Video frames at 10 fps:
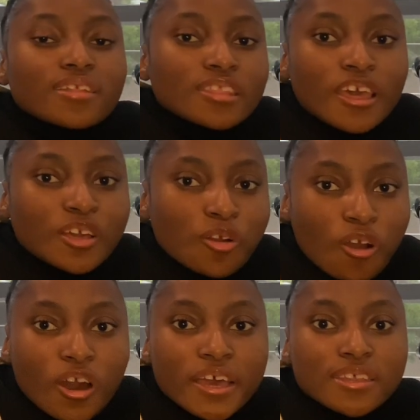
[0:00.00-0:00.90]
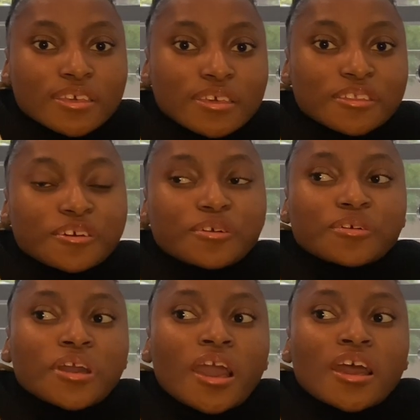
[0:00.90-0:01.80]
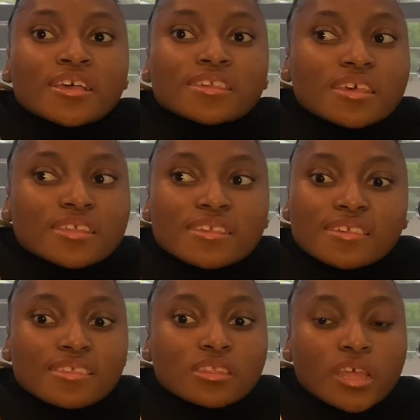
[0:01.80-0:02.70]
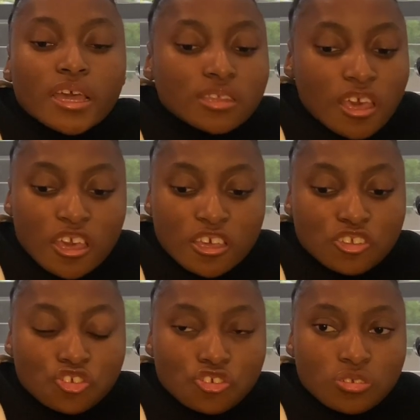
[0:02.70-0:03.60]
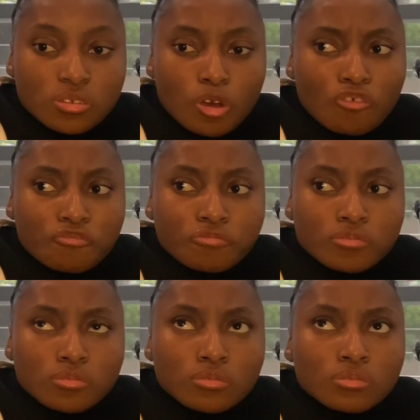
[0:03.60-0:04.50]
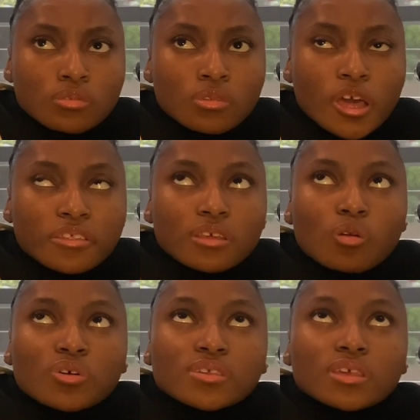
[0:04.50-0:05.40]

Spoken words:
thank God, since that age of, I think I was